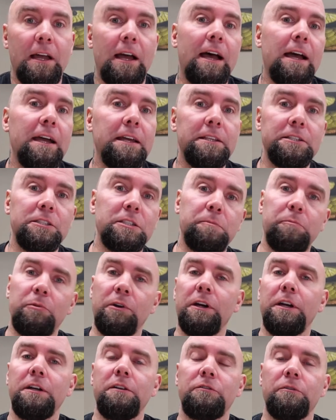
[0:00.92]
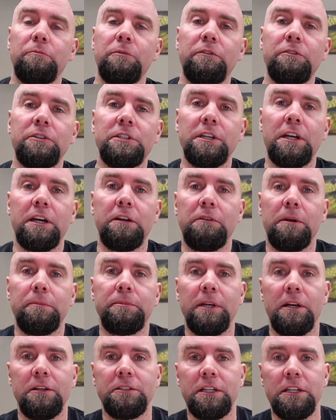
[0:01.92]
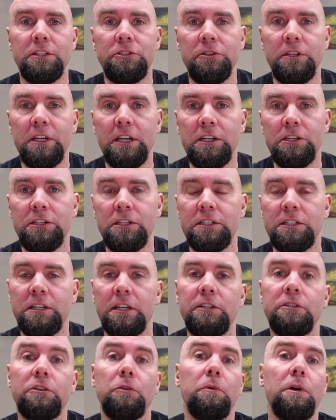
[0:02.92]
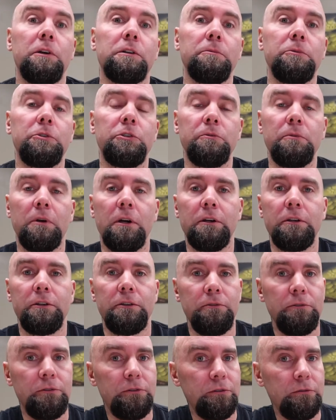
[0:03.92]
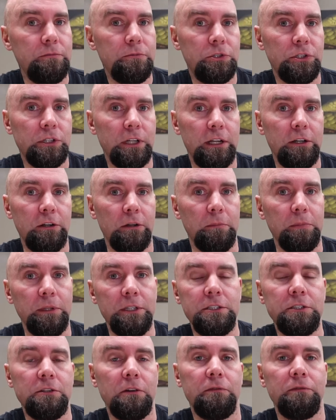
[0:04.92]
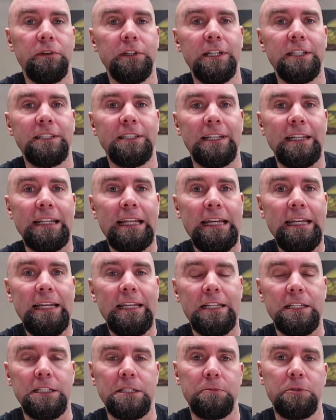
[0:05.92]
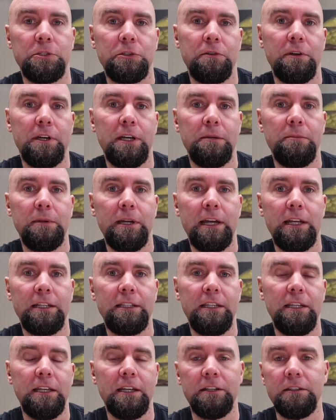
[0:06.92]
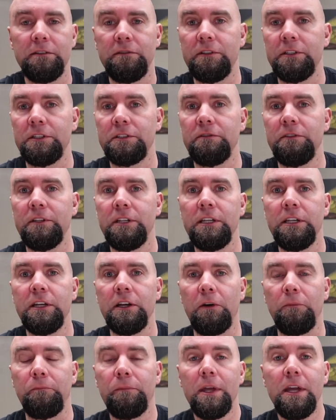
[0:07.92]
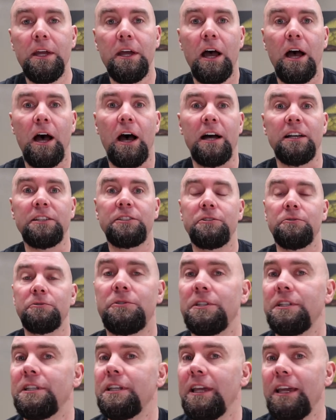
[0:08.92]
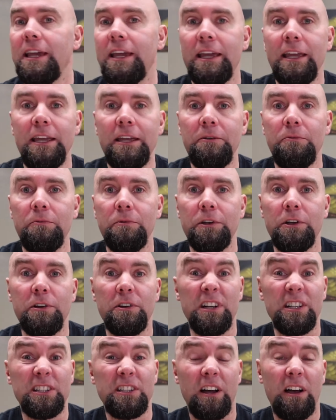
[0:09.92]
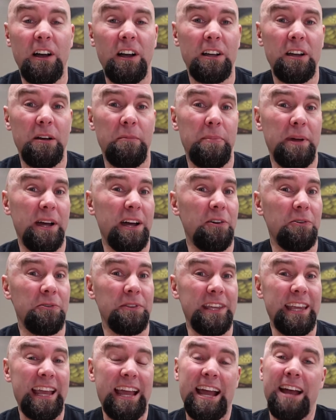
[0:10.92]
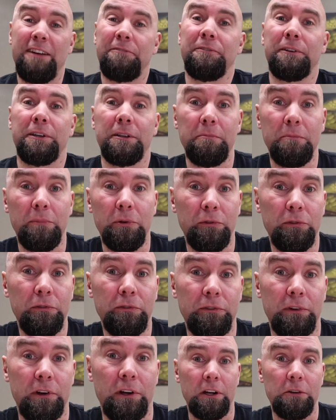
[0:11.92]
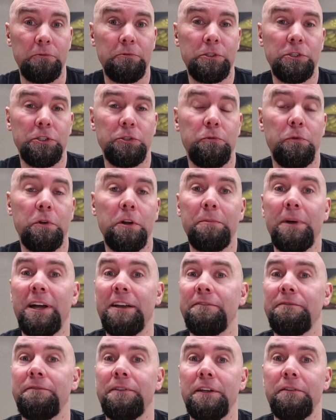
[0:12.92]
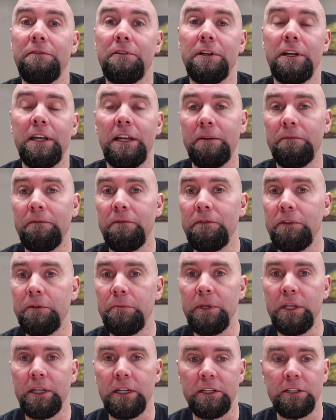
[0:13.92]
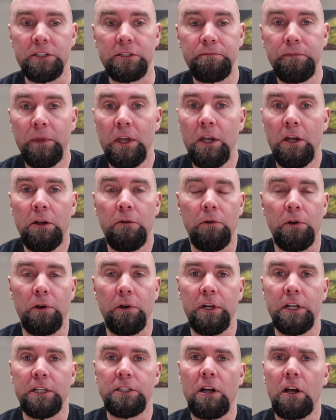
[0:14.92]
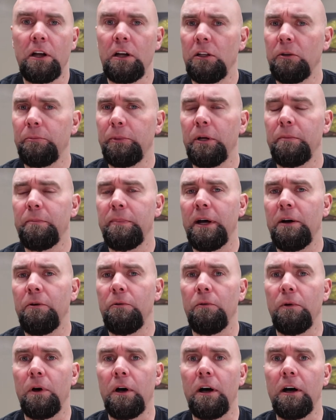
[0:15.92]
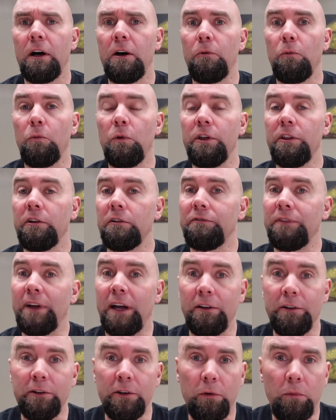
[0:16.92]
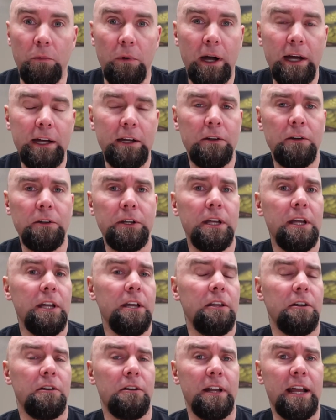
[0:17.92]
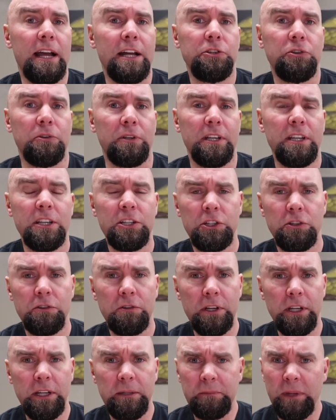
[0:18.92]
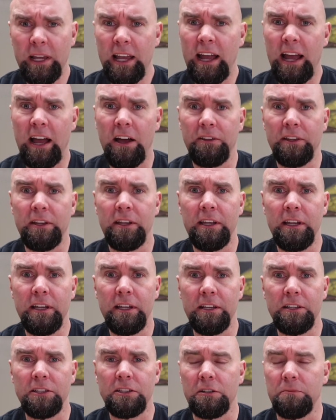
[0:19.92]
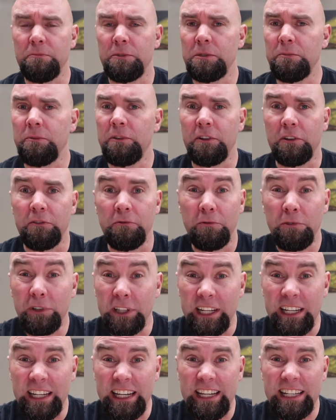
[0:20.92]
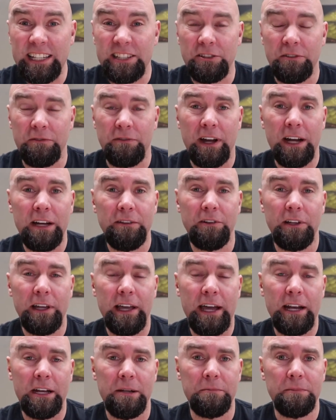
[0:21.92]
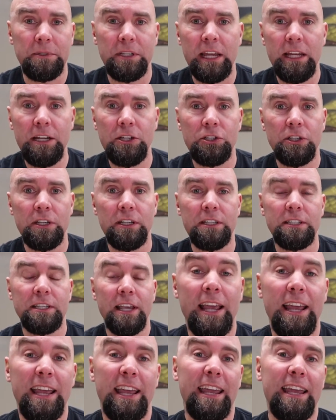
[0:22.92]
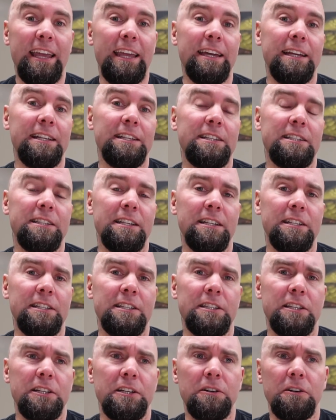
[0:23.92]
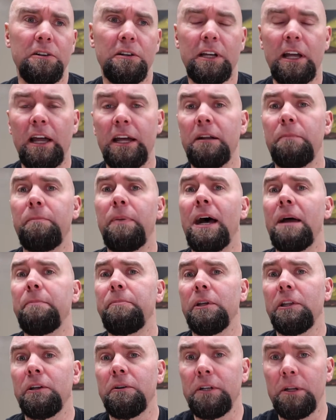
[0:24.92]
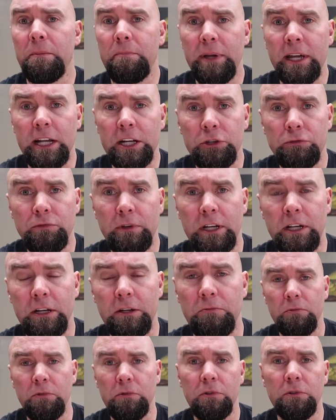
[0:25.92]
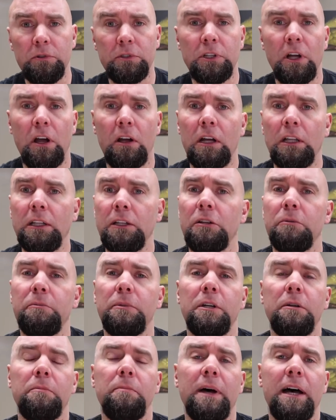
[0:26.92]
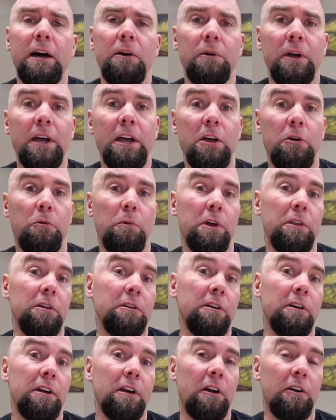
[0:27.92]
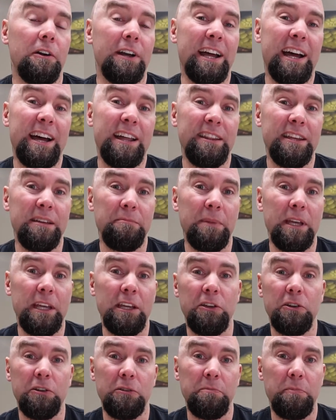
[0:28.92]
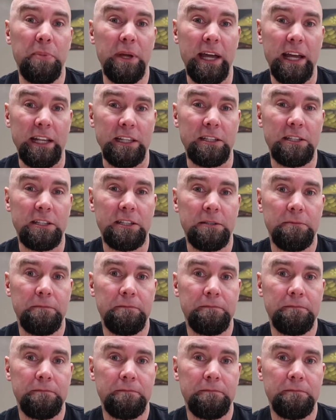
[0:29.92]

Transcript: Hi, this is Brian from Riverside Reptiles Education Center. Welcome to our YouTube channel. Please don't forget to like and subscribe at the end of this video. Uh, so today we're going to talk about the African bullfrog, which is one of my favorite amphibians. We're going to talk a little bit about uh, where they're found in a wild, their natural history, how they, some, some of their really neat survival adaptations, and since they're kind of popular in the pet trade, we'll talk a little bit about whether or not they make good pets.